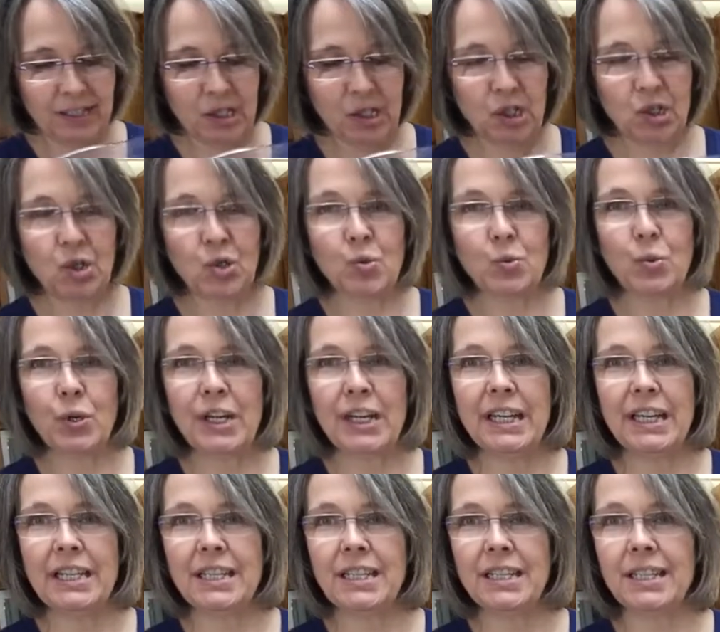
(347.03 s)

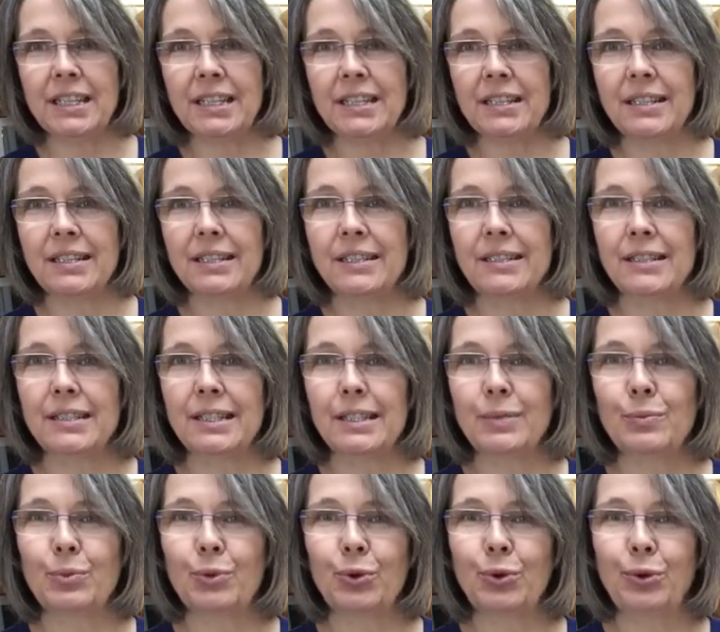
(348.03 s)
sweet,
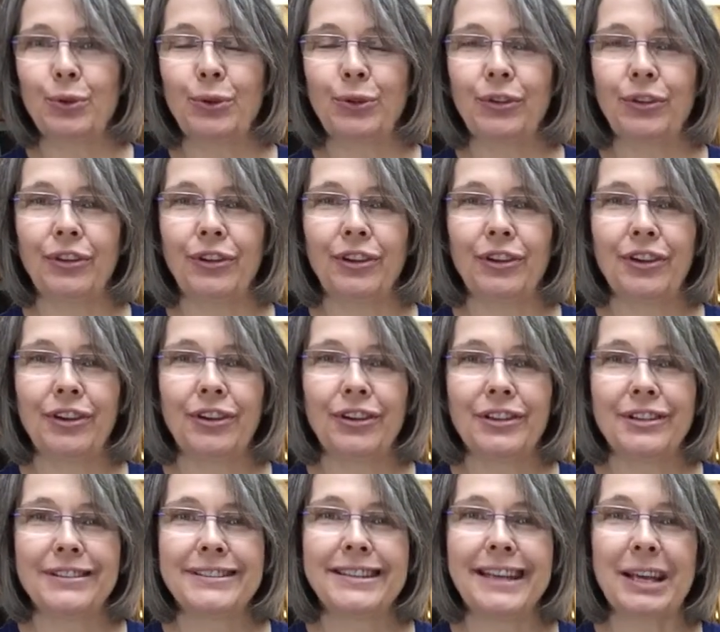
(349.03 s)
smooth
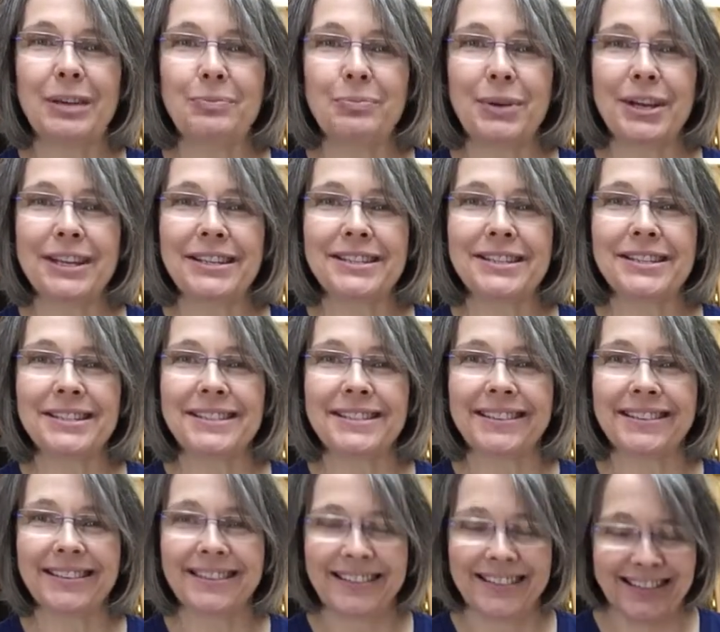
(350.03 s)
date paste.
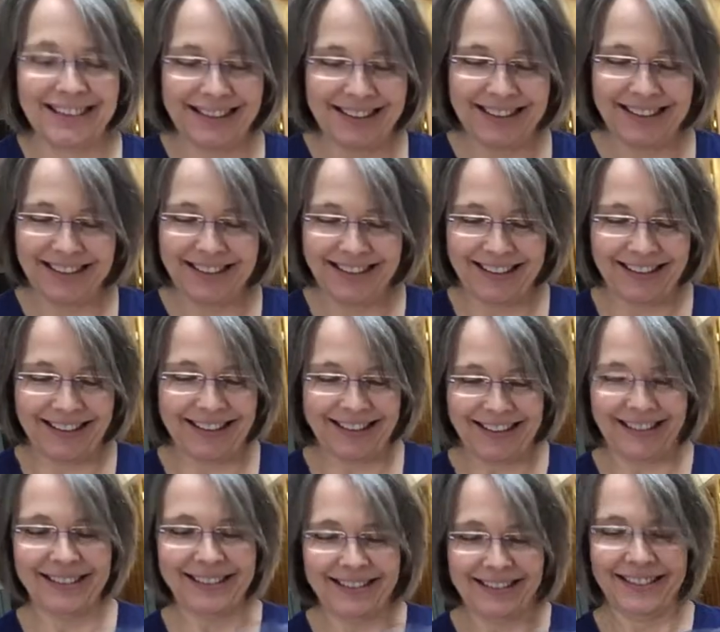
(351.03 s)

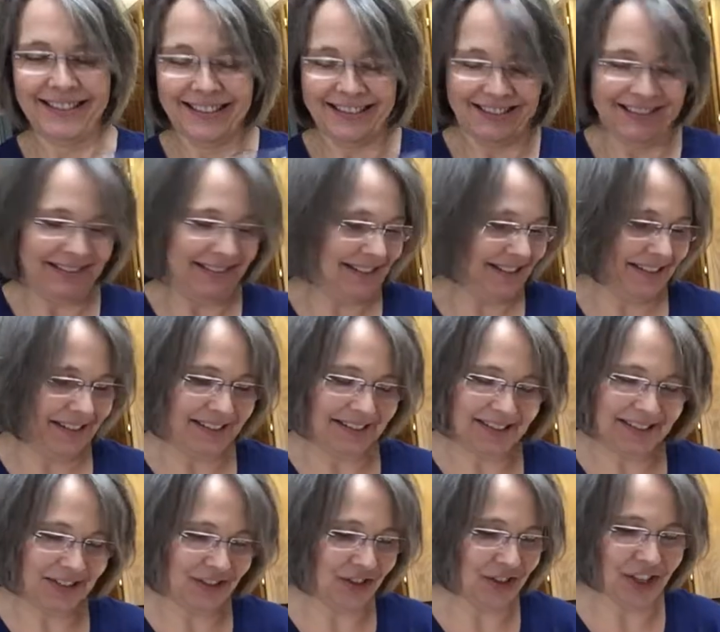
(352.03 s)
And it
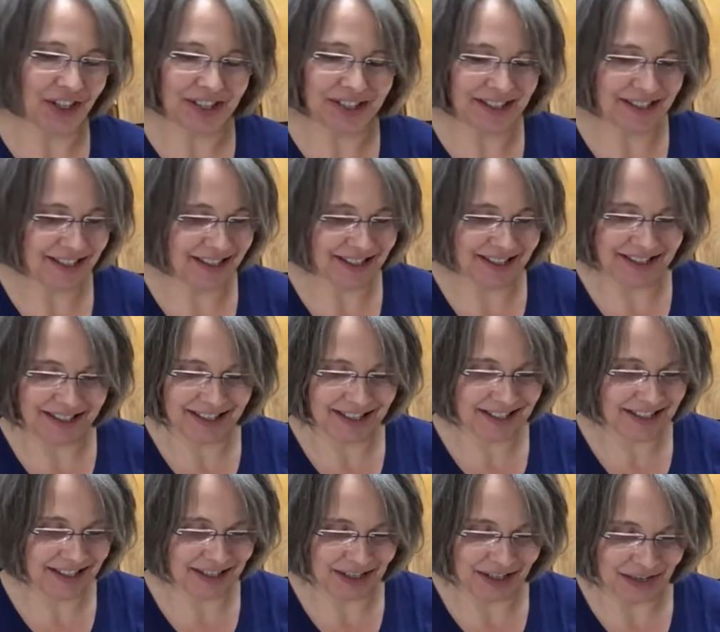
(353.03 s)
is just
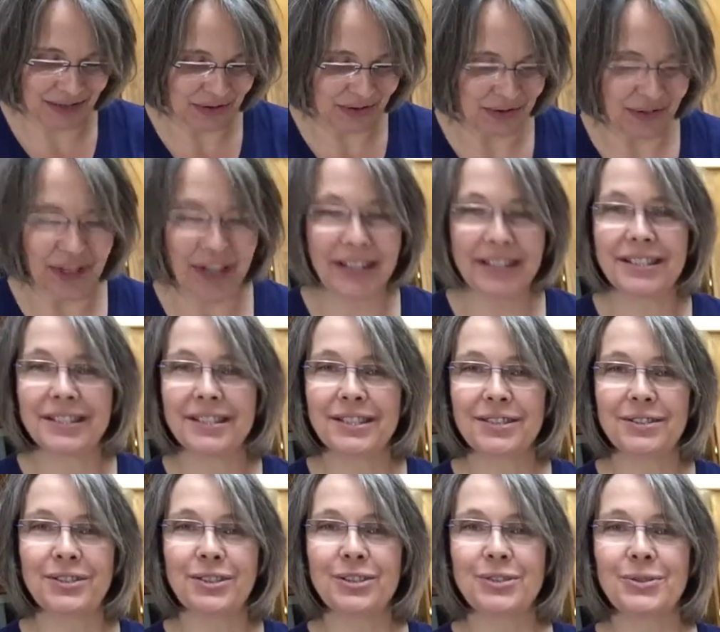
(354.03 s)
so nice
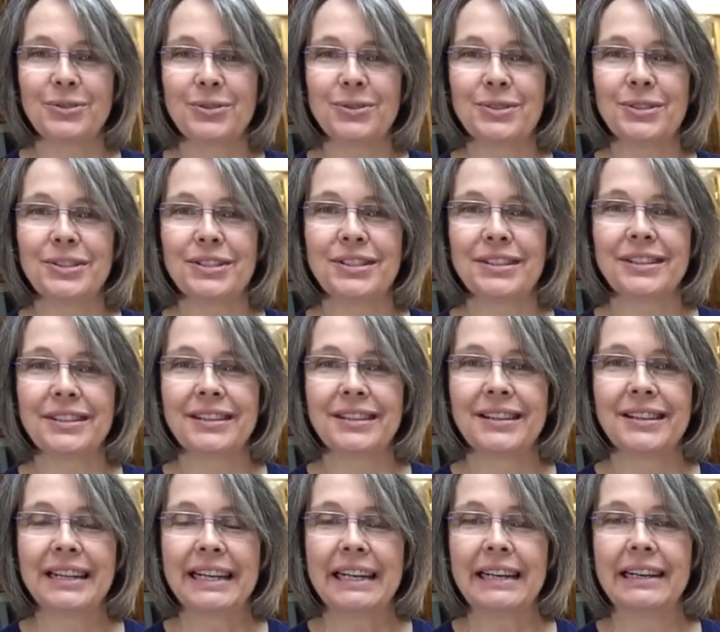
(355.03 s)
to use.
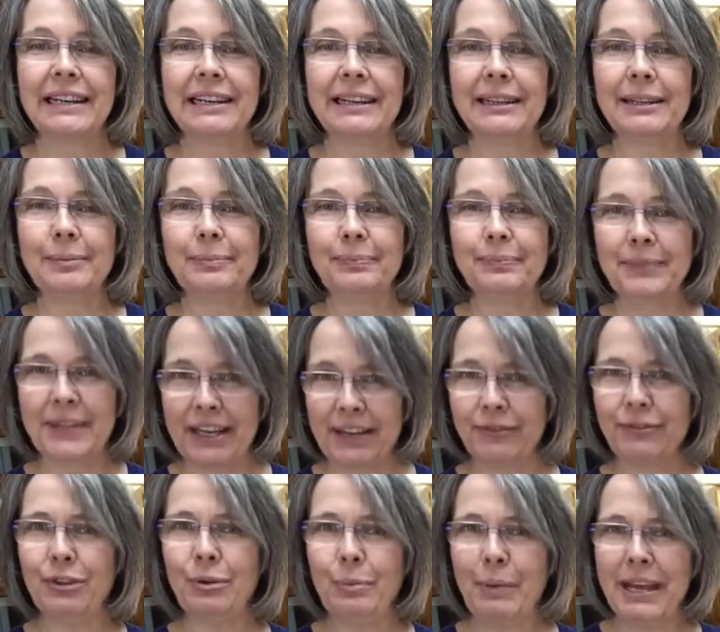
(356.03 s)

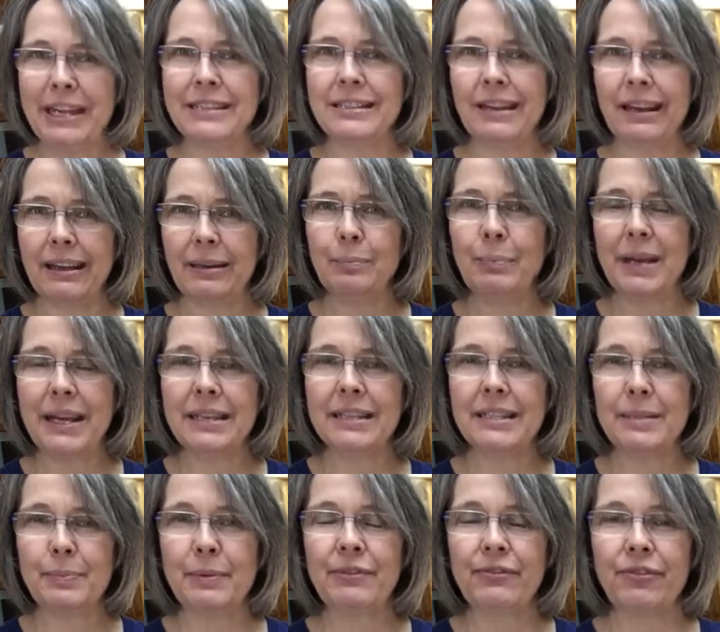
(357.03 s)
Have you made date
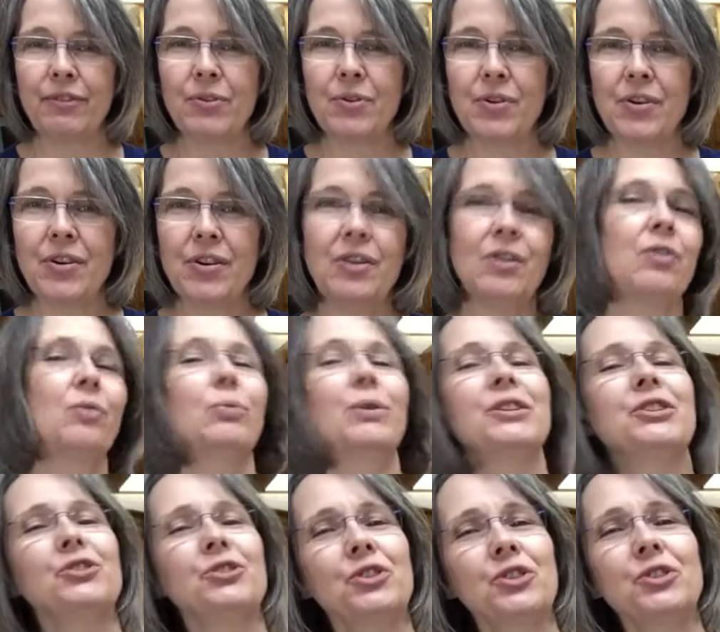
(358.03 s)
paste before, or
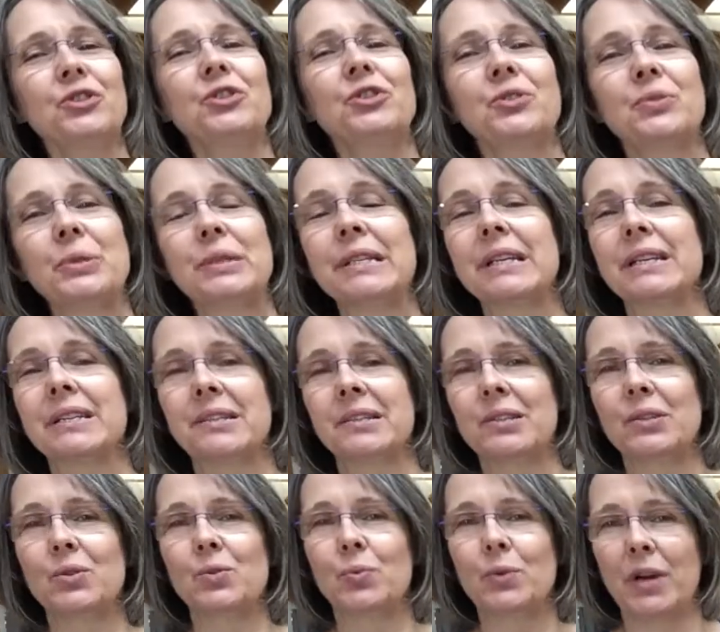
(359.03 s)
what do you use
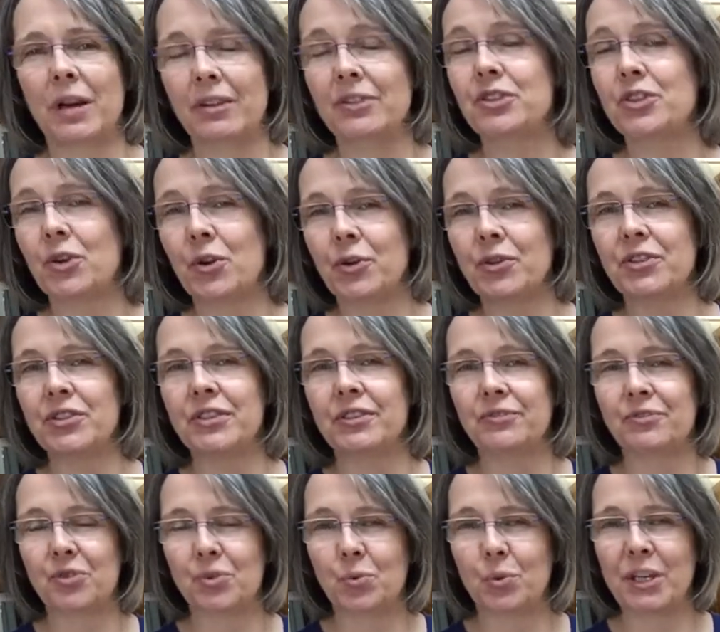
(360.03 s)
as an
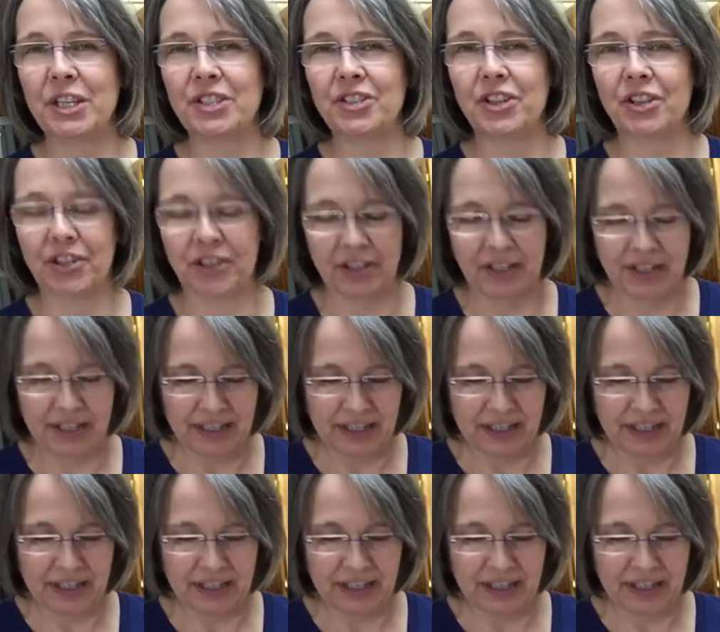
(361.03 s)
alternative sweetener?